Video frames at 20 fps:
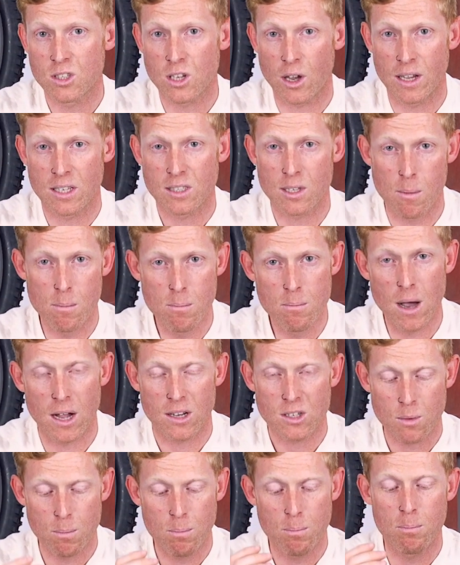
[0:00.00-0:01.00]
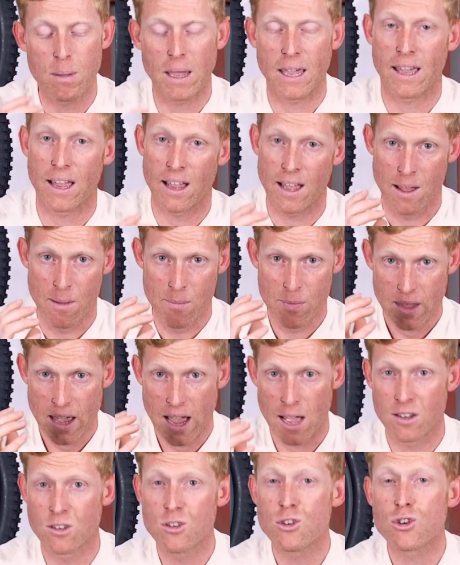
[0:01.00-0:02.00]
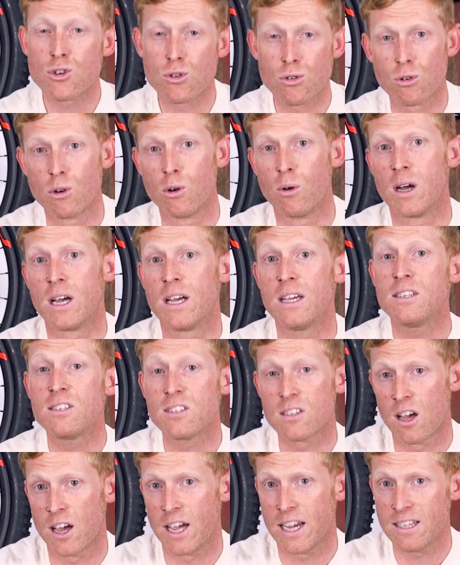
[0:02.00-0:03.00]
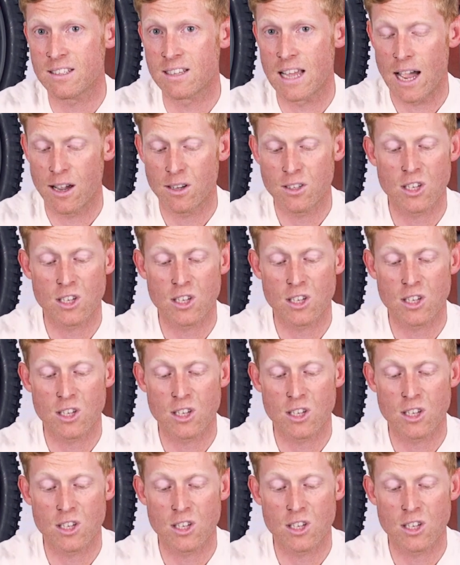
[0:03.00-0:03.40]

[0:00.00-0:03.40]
So it's a much bigger and truer size now.